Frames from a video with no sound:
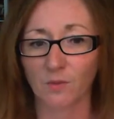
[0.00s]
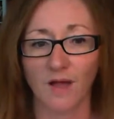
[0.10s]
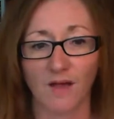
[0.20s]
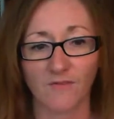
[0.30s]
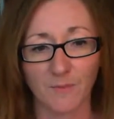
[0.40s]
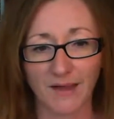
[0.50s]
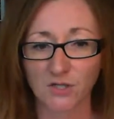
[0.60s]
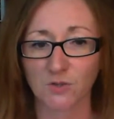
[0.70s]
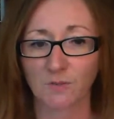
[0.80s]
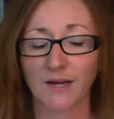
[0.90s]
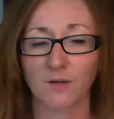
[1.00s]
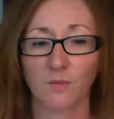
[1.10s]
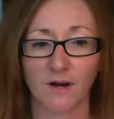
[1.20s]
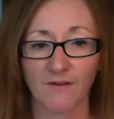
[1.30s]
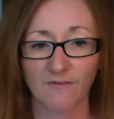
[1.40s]
We'll have a mastermind
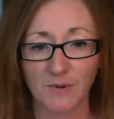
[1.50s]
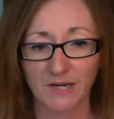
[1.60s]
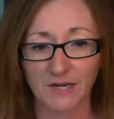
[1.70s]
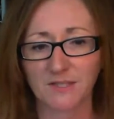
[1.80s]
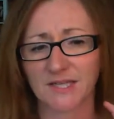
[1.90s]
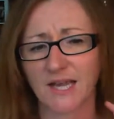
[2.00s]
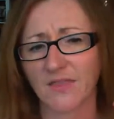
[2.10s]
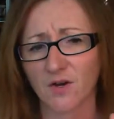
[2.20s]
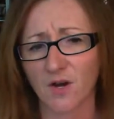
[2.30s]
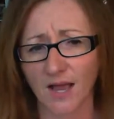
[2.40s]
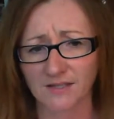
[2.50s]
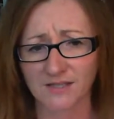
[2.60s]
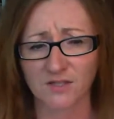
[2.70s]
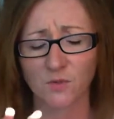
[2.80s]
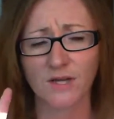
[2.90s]
where everybody comes together,
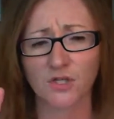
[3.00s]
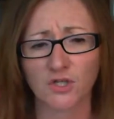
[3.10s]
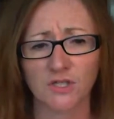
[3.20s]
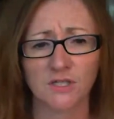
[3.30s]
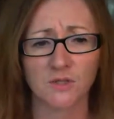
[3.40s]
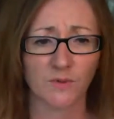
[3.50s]
asks questions.